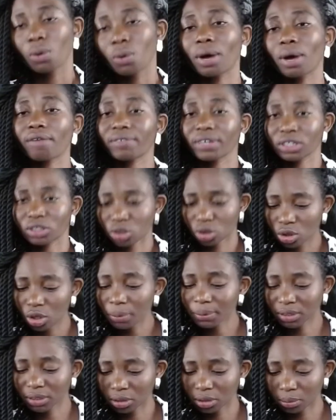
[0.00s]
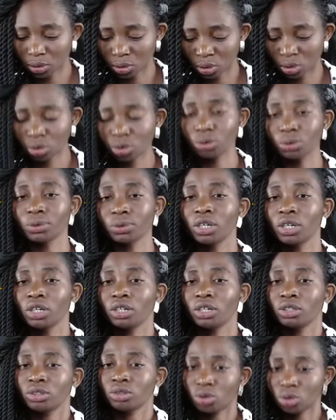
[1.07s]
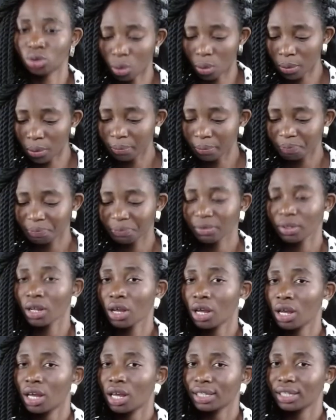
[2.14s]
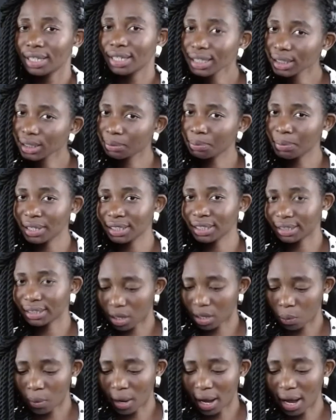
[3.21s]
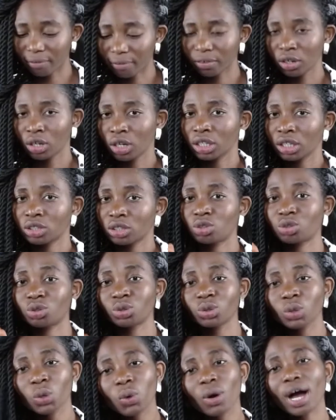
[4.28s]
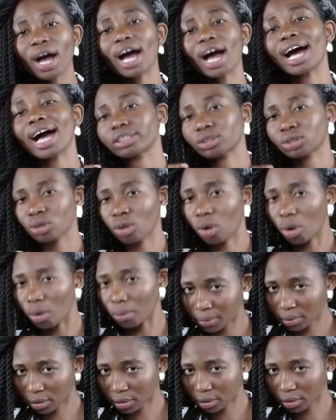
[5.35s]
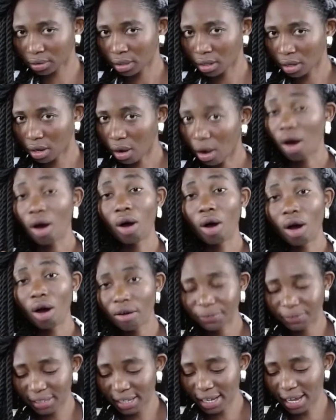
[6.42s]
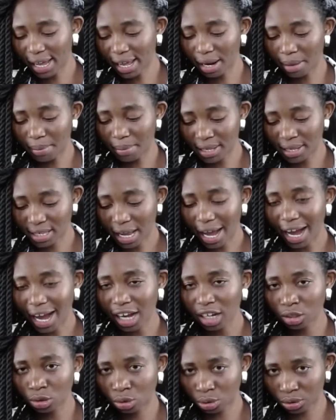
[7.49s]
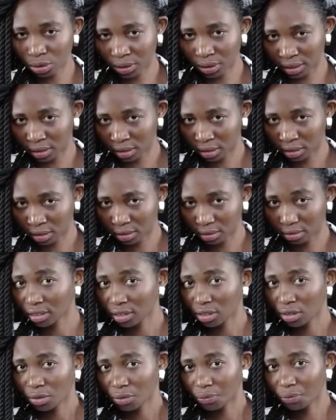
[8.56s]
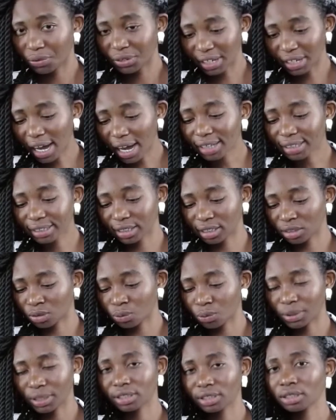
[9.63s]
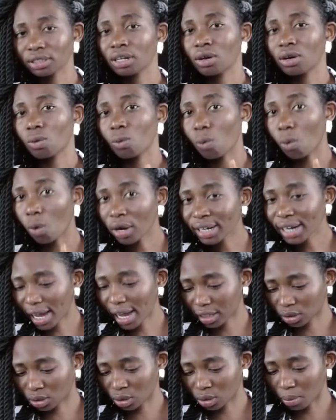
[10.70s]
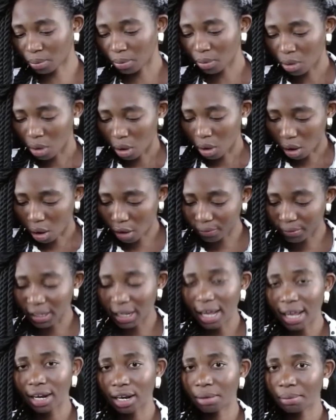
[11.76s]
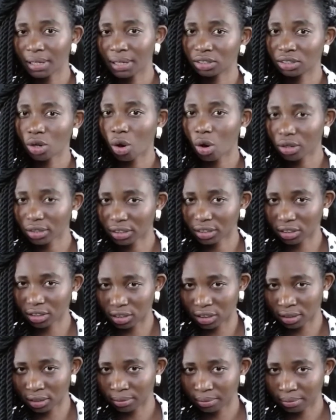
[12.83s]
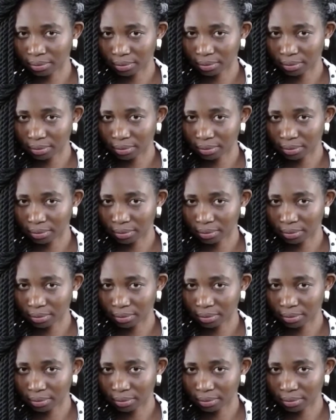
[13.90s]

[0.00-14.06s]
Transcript: we have a subscript 2? So this means that we have two atoms of the element hydrogen reacting with one atom of the element oxygen.